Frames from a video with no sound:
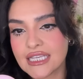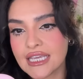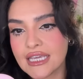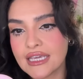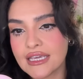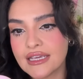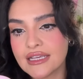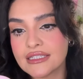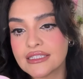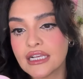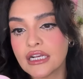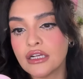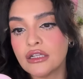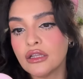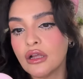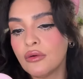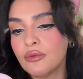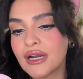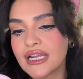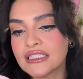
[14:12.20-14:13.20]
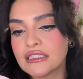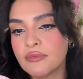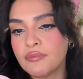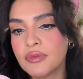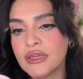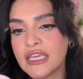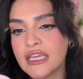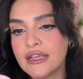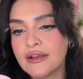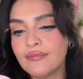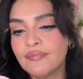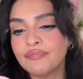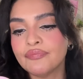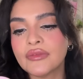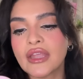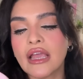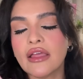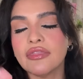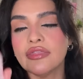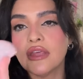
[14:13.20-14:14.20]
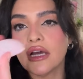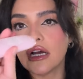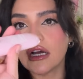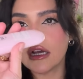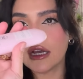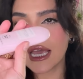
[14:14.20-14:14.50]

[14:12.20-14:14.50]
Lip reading: is Glow Recipe, the